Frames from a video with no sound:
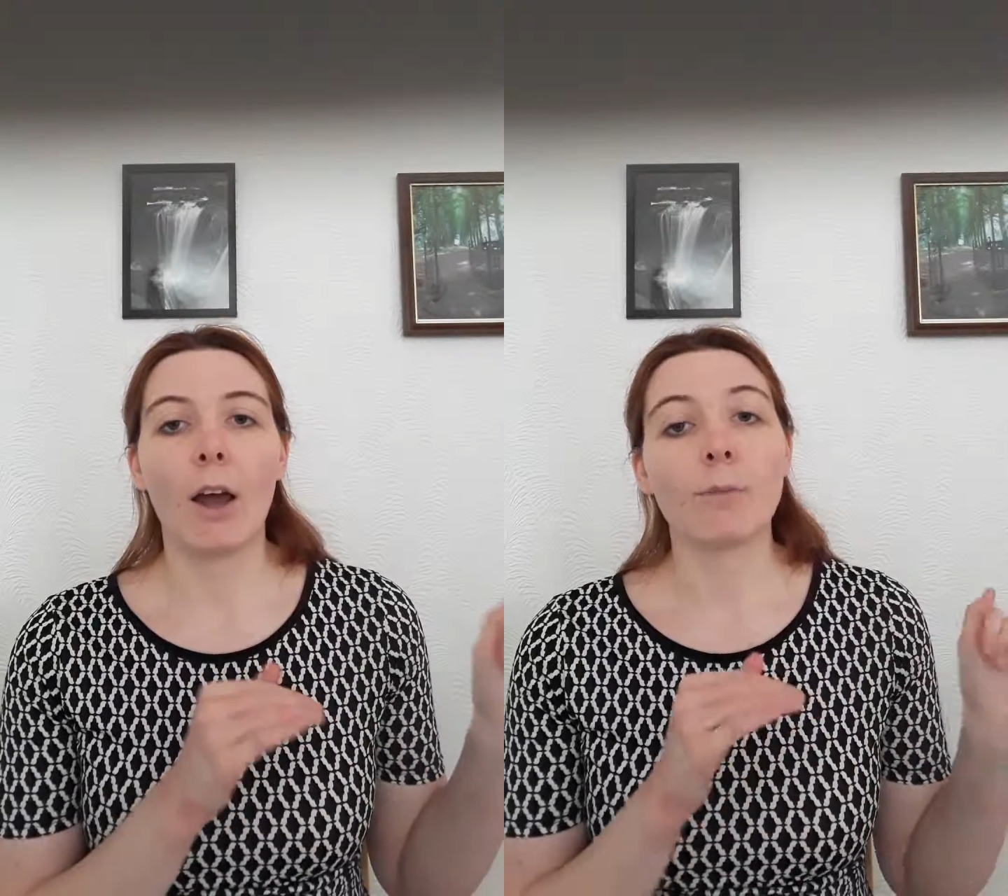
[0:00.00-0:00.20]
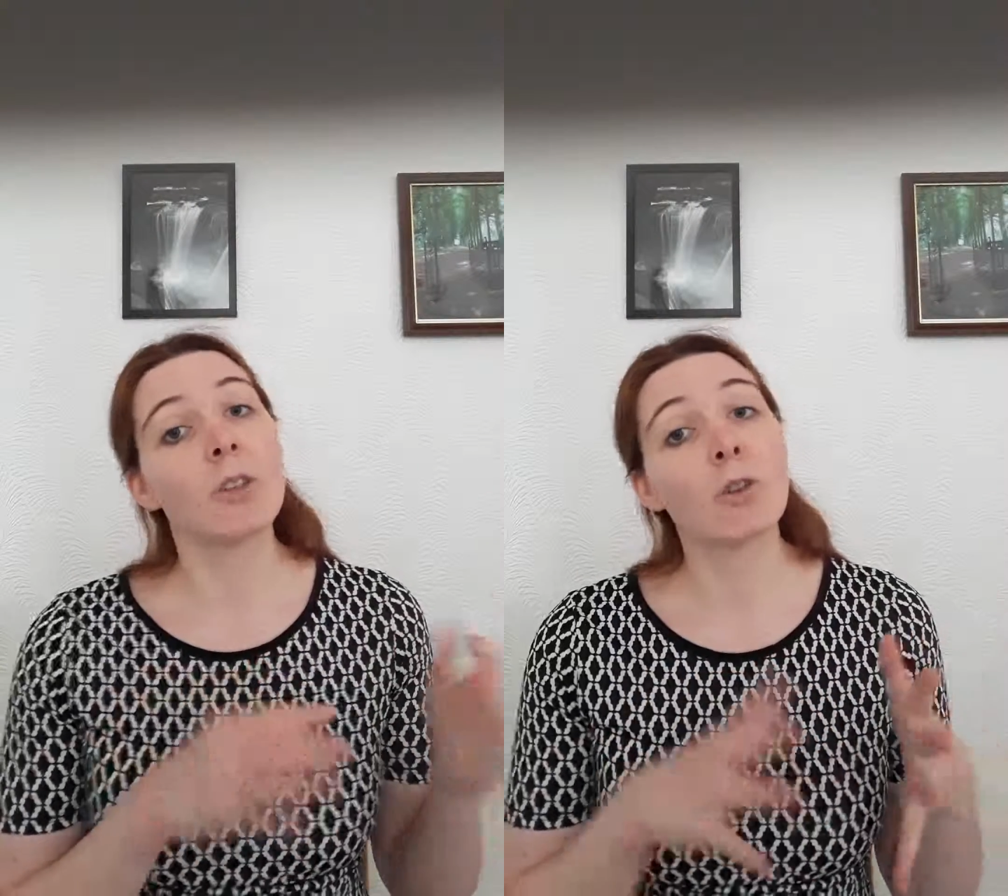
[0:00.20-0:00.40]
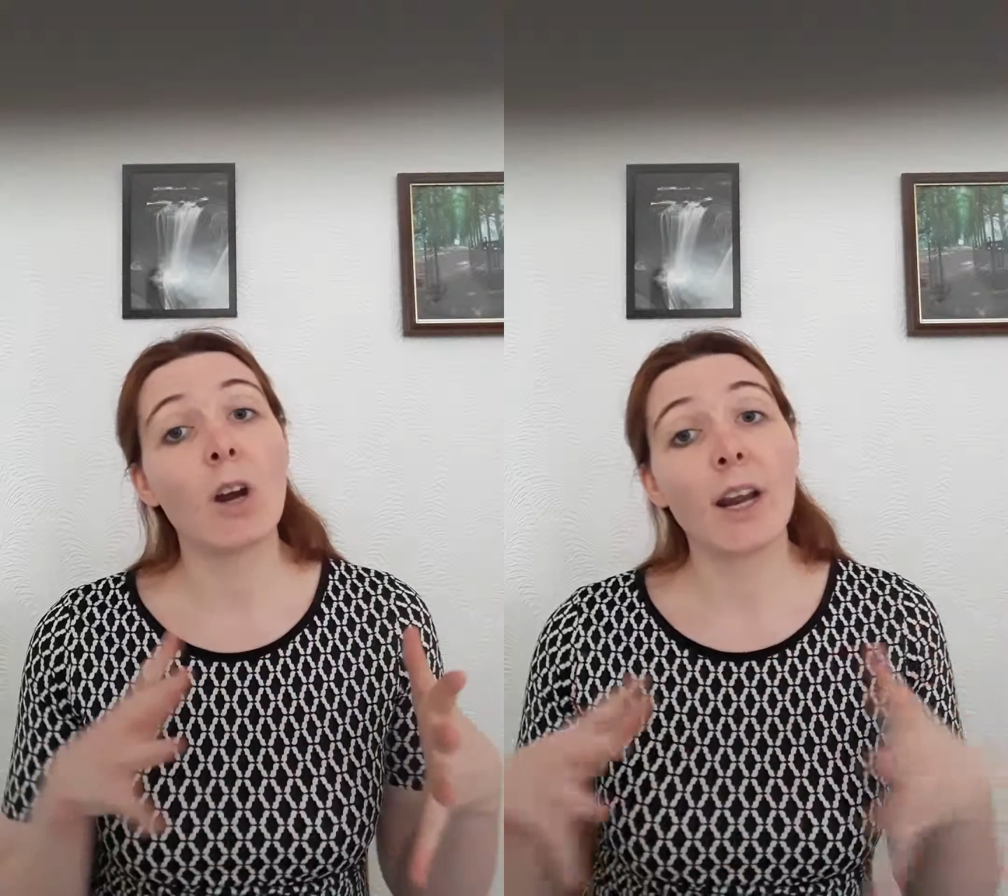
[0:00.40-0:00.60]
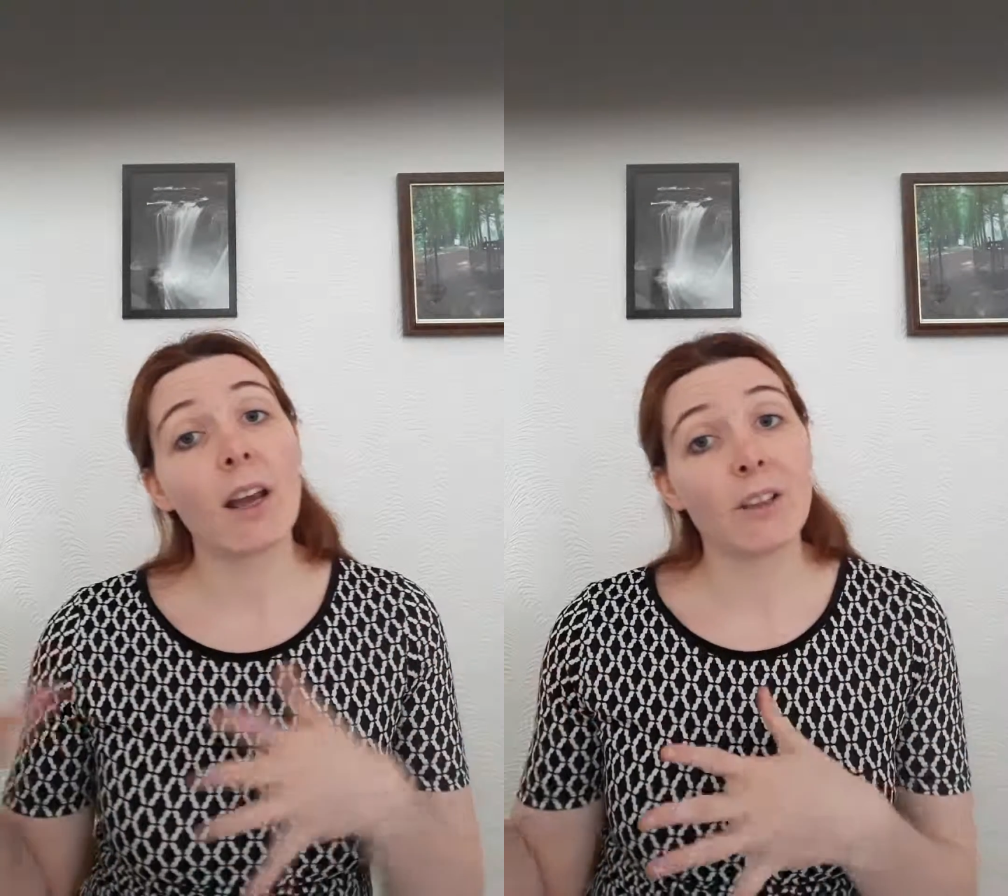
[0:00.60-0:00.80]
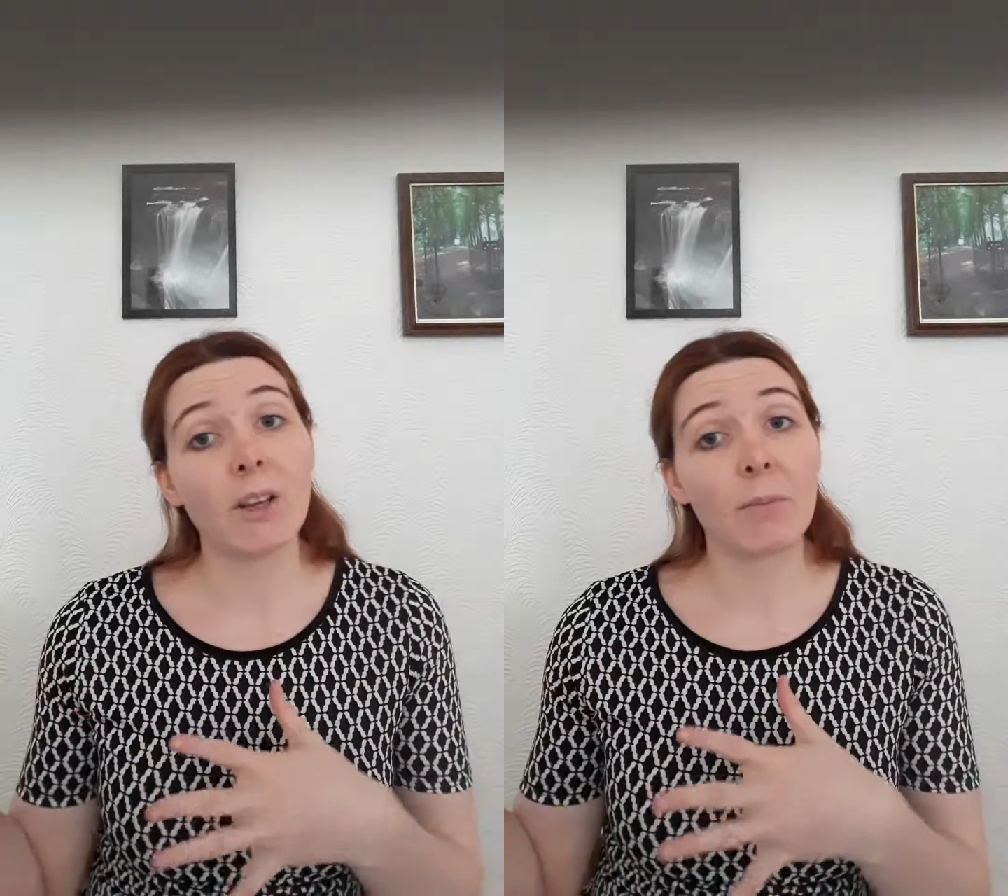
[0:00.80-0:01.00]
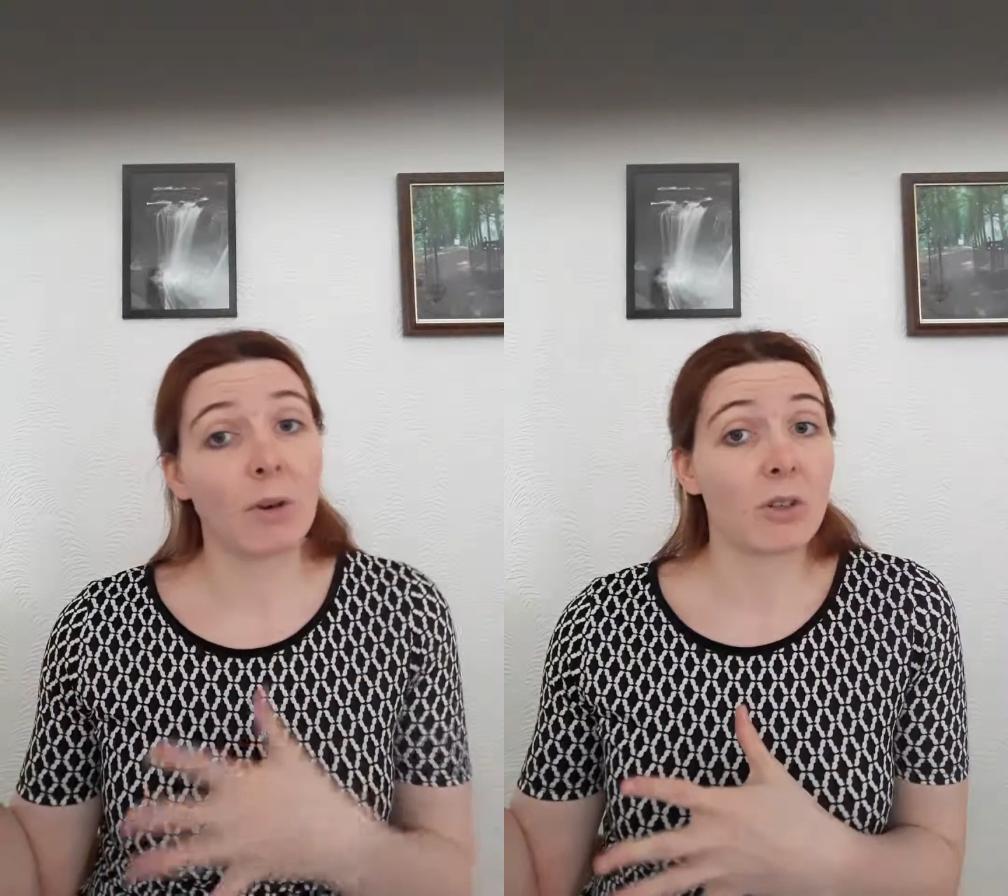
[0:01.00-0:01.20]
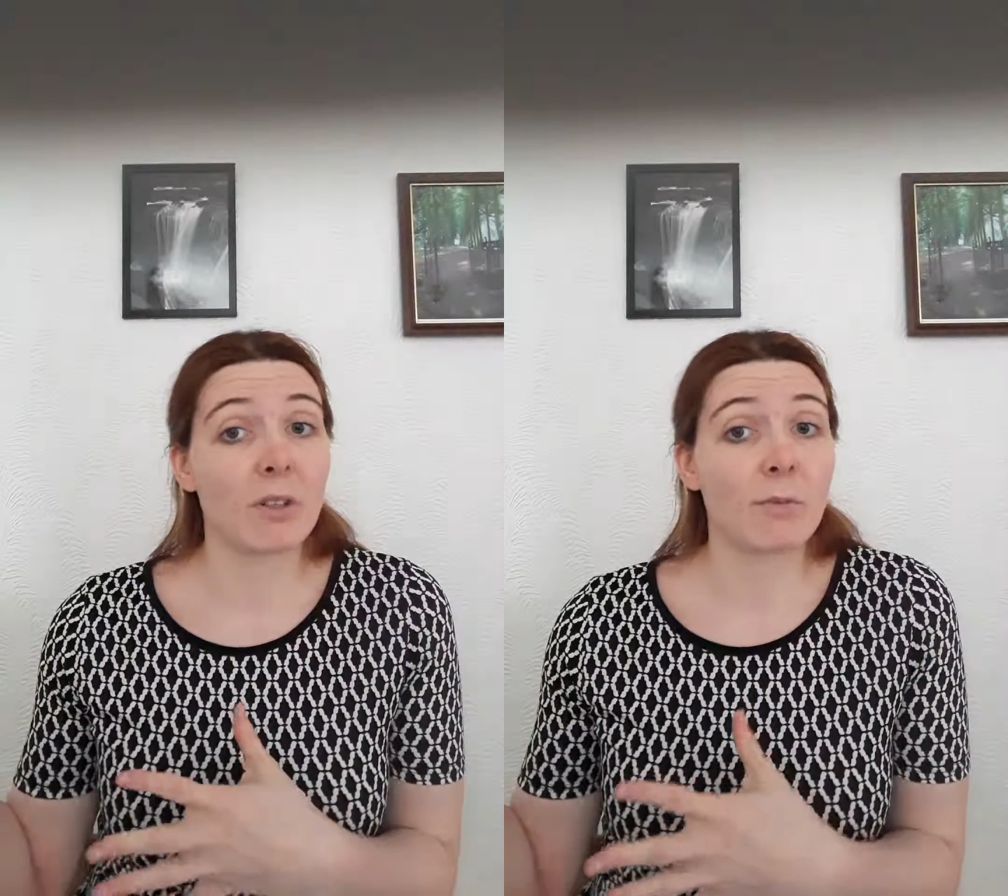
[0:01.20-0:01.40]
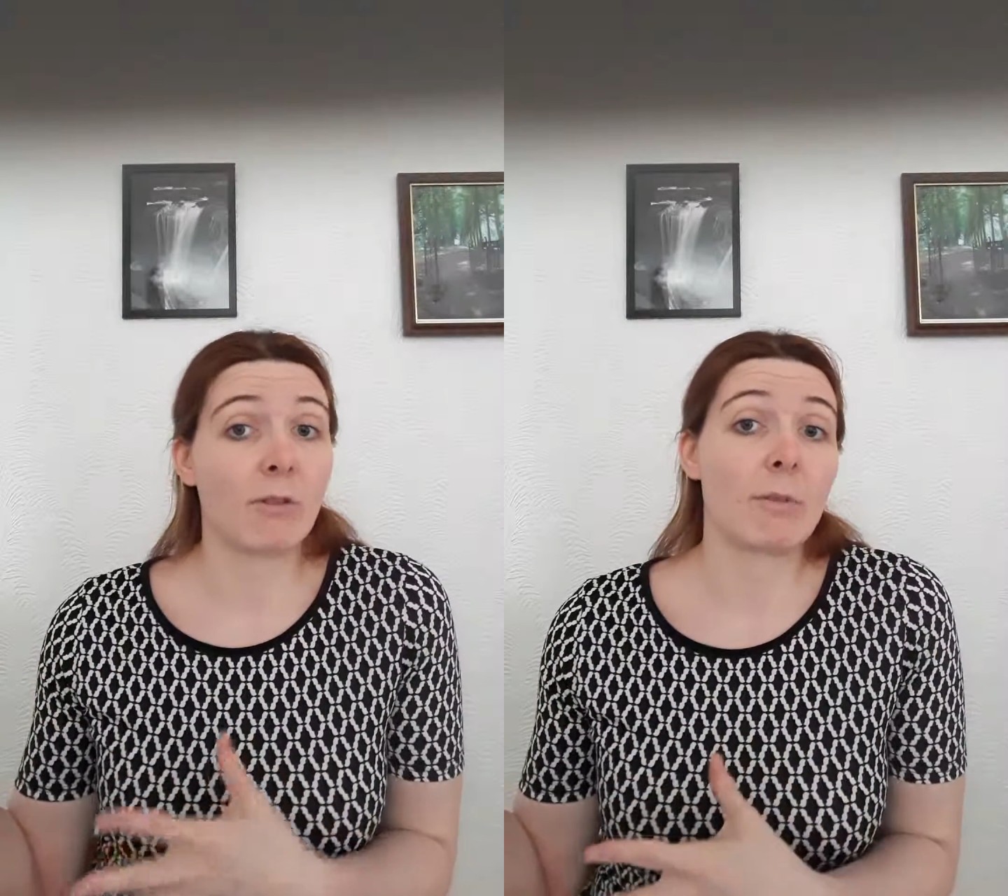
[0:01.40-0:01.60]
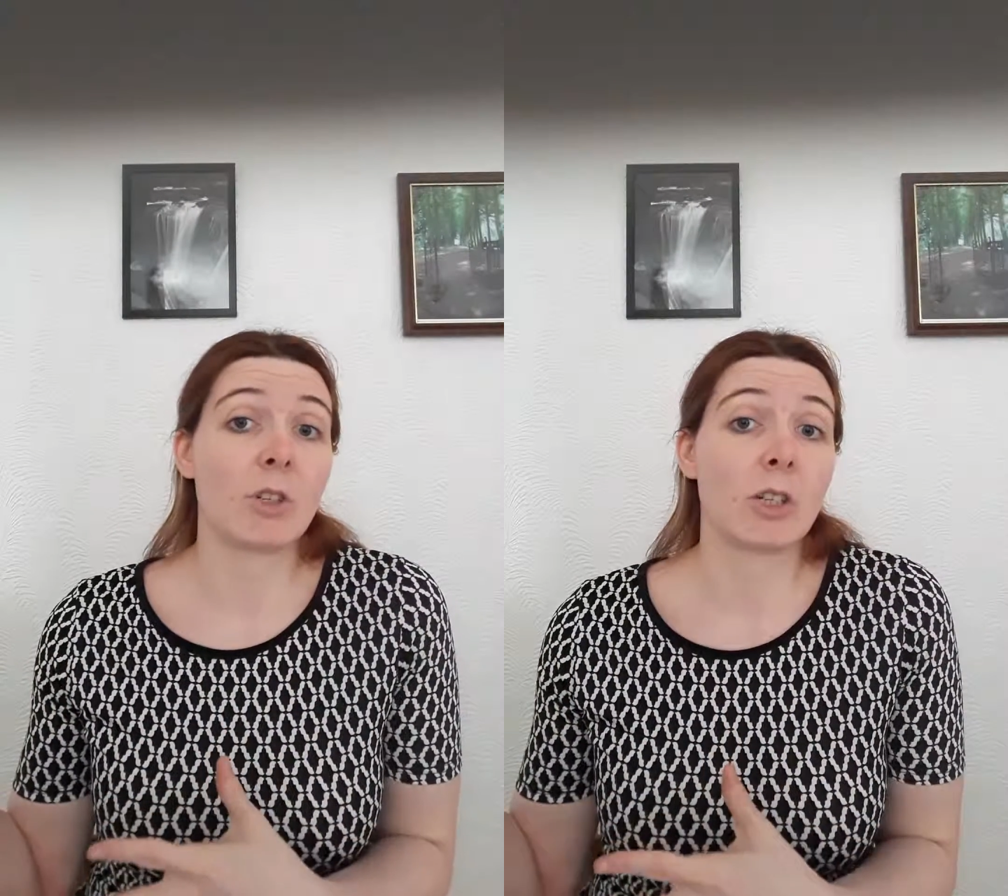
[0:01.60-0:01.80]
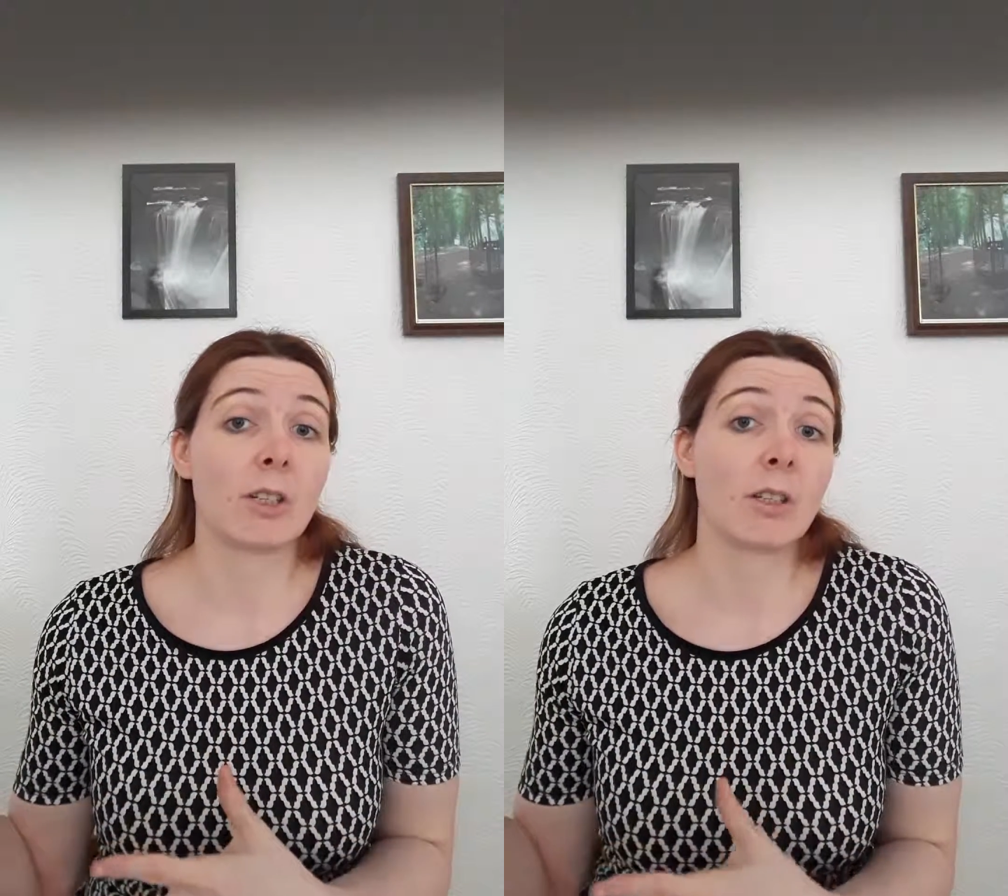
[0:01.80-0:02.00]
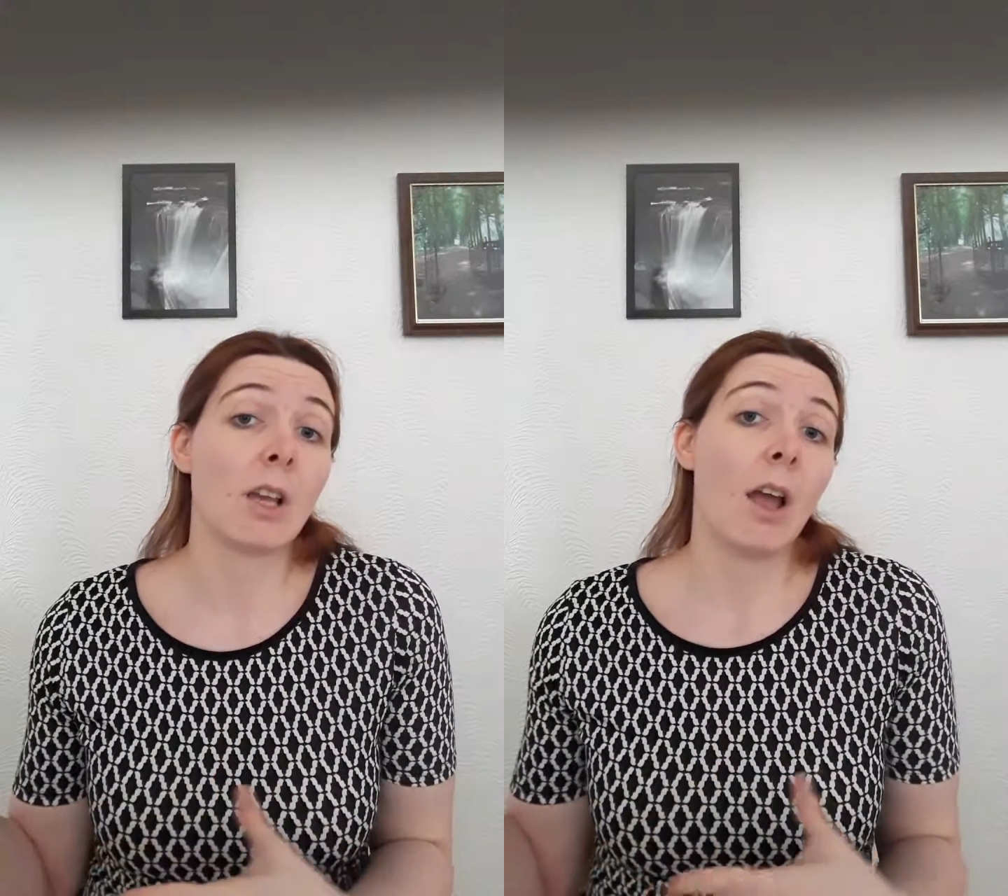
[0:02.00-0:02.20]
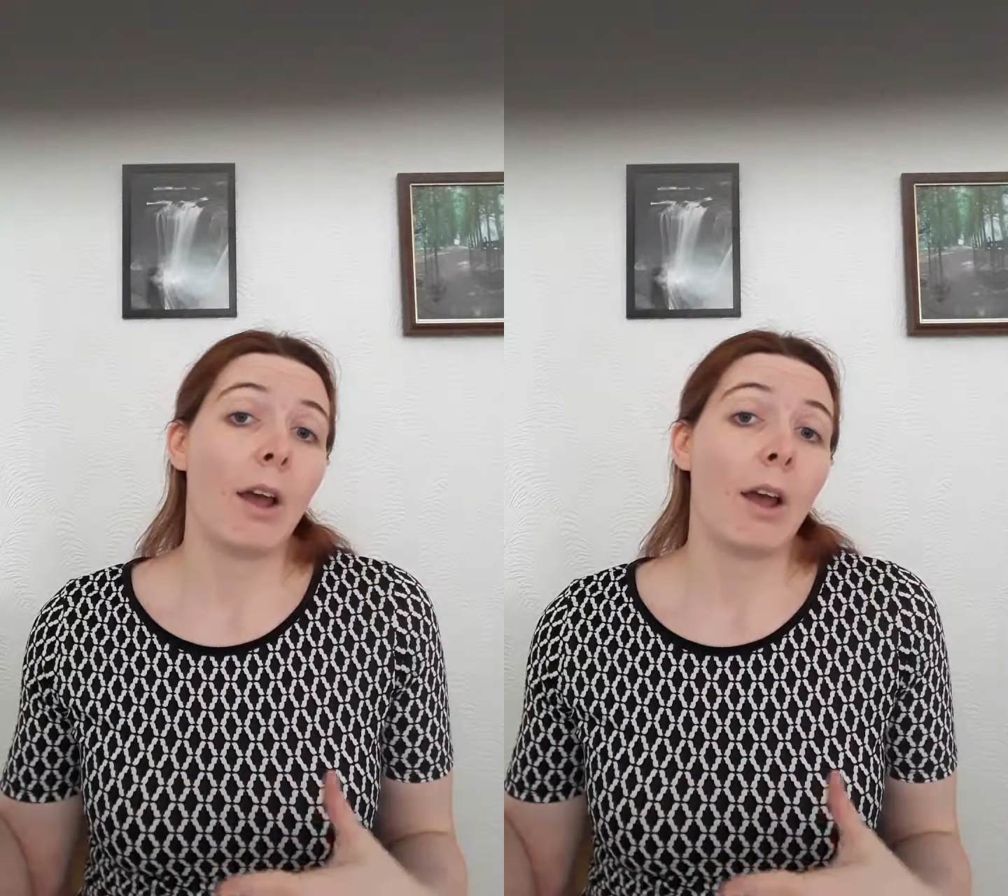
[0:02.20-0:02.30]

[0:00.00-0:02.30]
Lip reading: to try other box subscriptions,